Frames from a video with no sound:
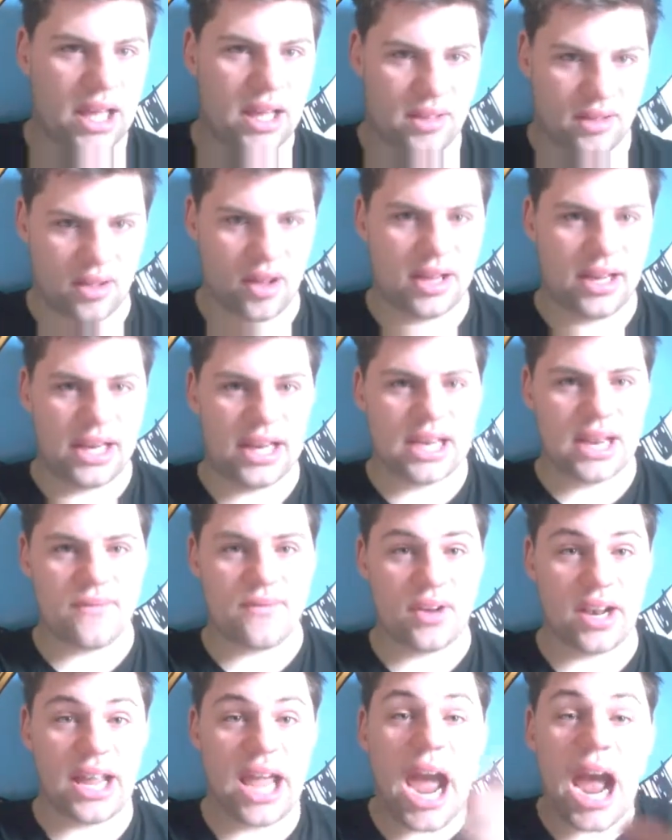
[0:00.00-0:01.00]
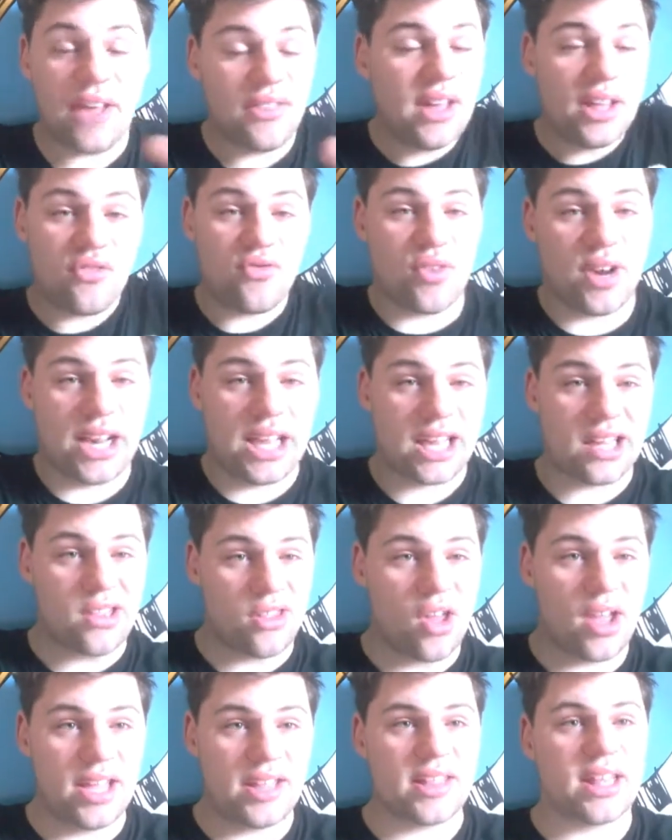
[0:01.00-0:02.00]
differently, and that's really exciting.
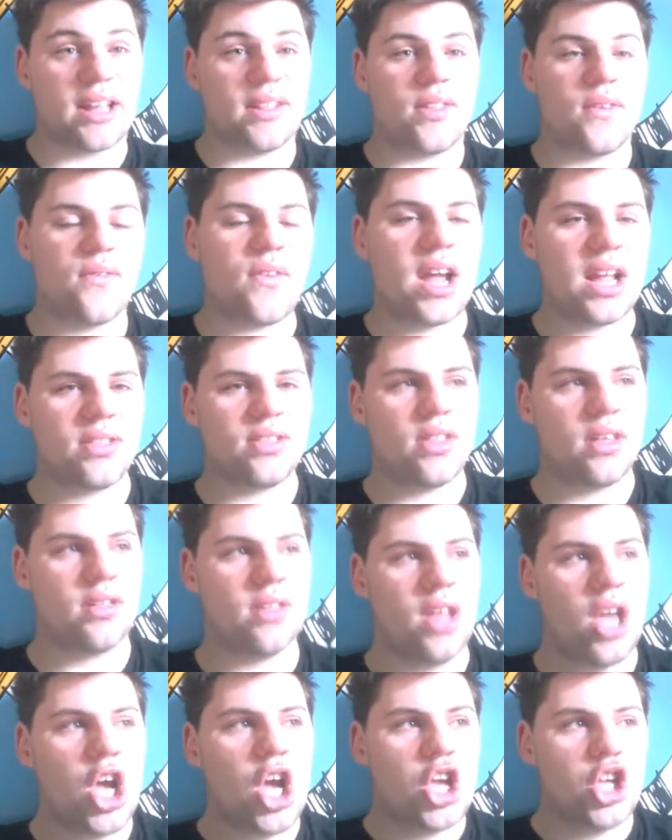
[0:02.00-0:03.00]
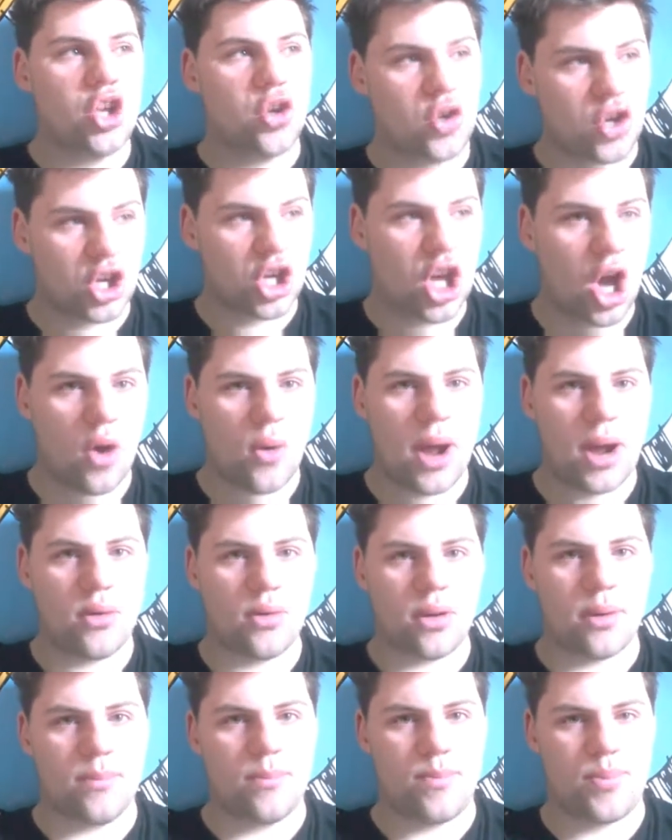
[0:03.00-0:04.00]
The fact that you can go out and
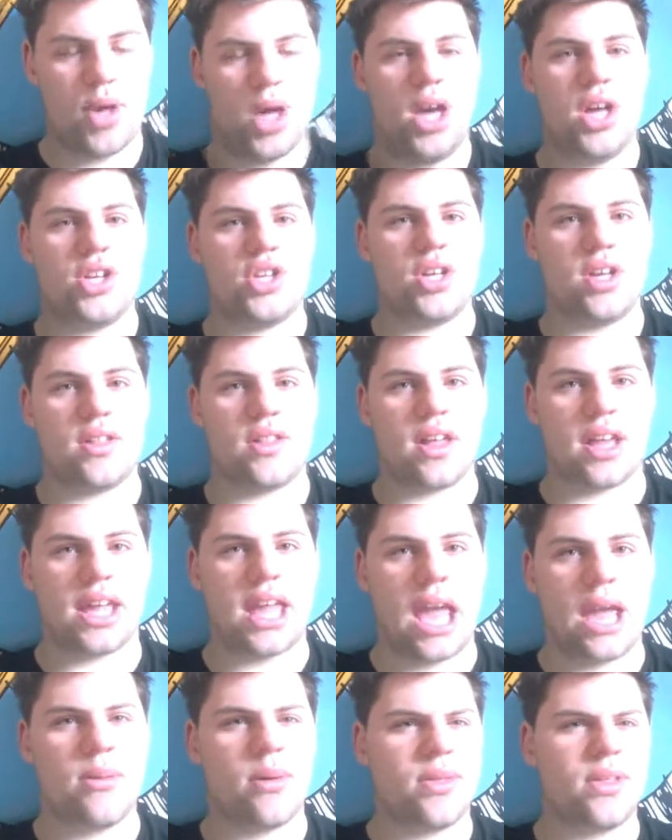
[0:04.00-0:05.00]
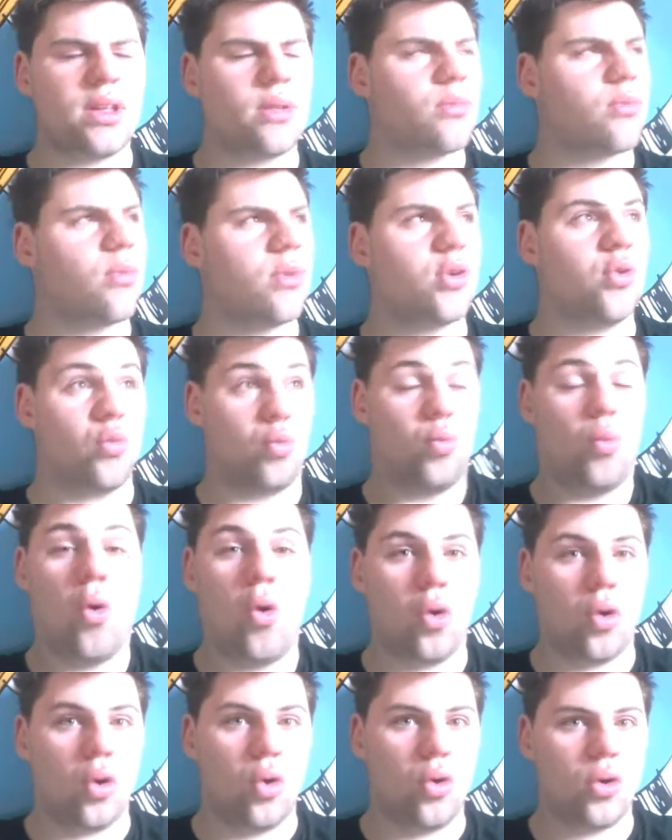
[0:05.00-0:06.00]
purchase a game, I think there was one called Warlord,
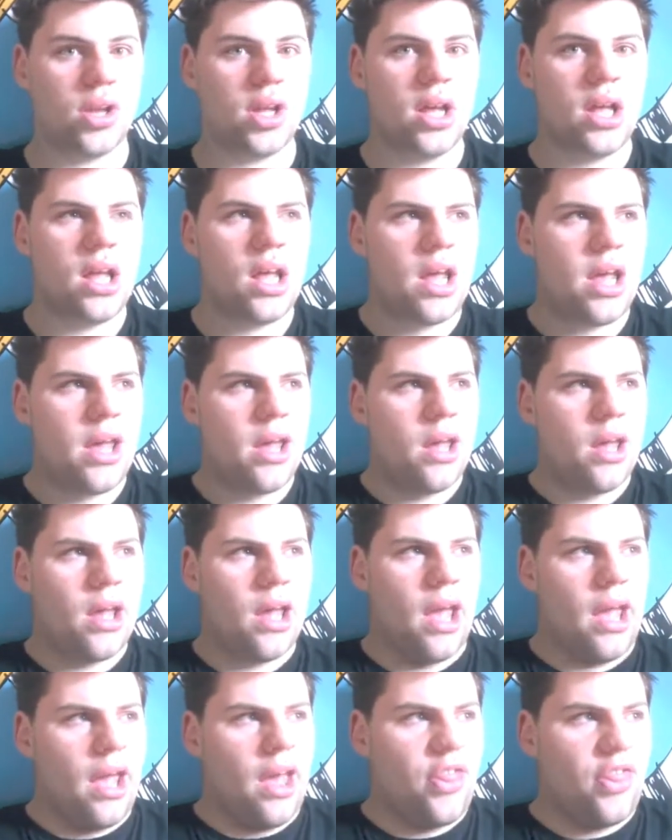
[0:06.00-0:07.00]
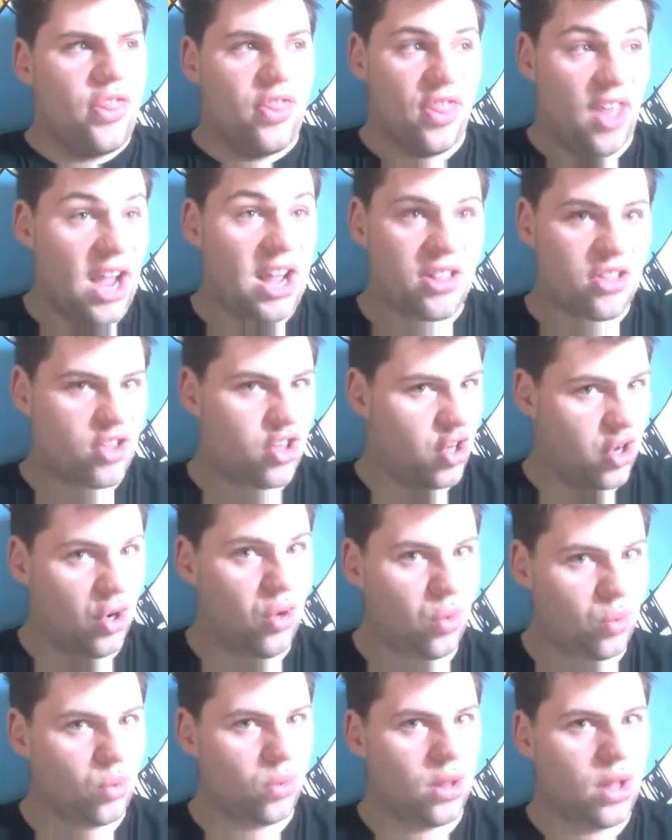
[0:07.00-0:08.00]
that's cool.
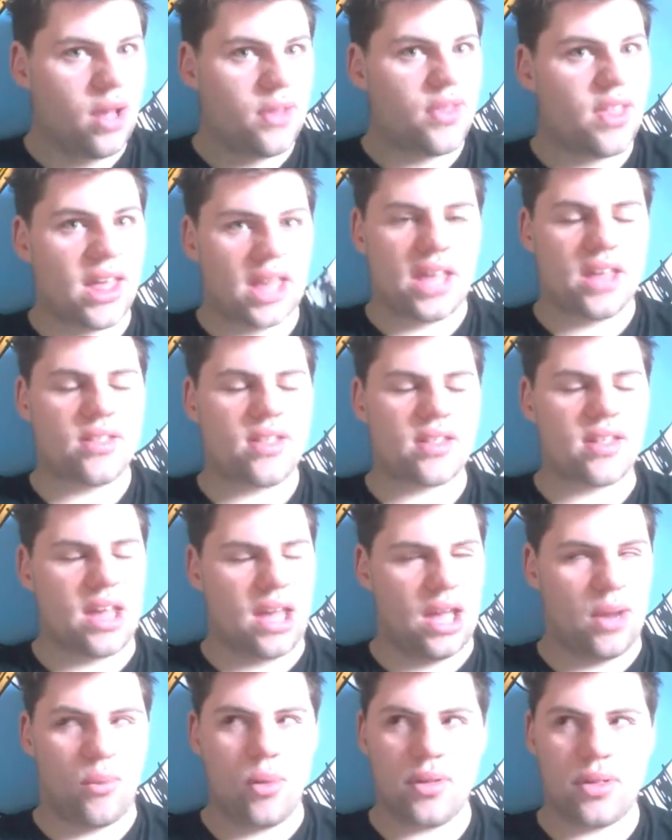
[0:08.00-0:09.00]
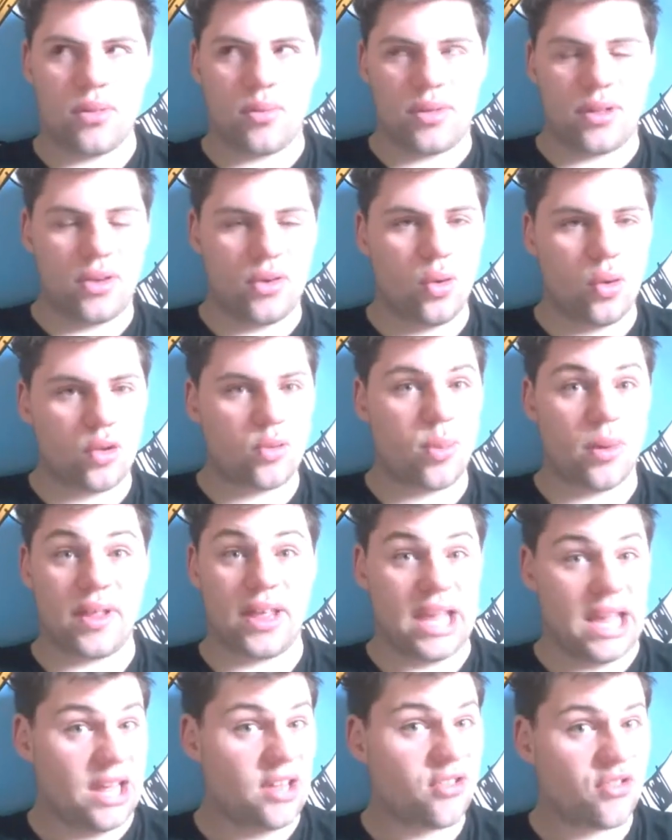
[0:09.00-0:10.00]
There's a one that was endorsed by the History
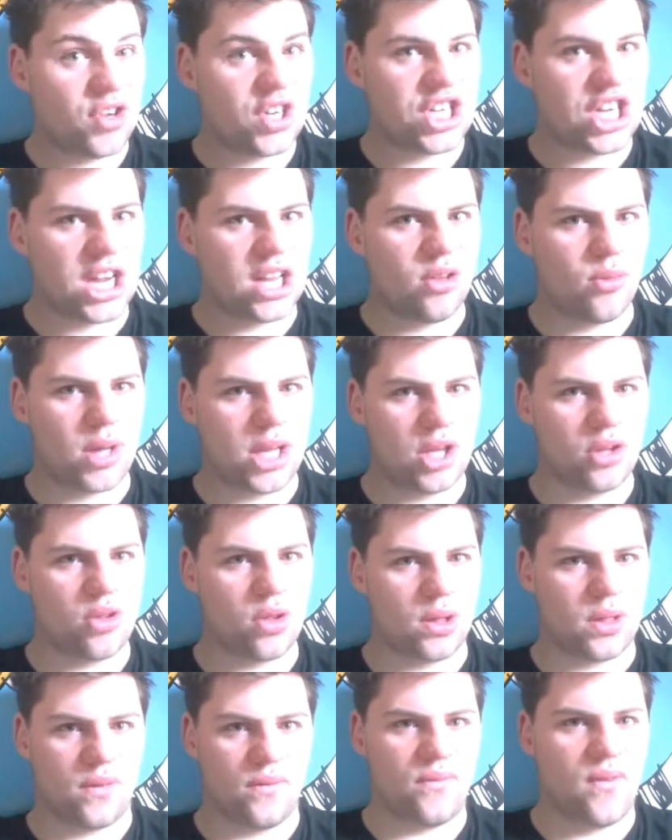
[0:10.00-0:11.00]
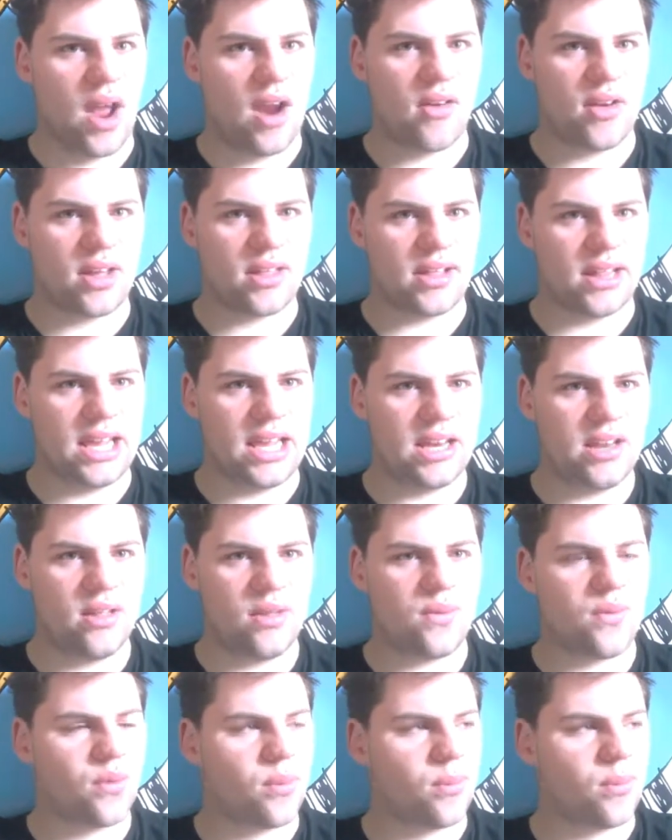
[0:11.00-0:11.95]
Channel where you took the various leaders from like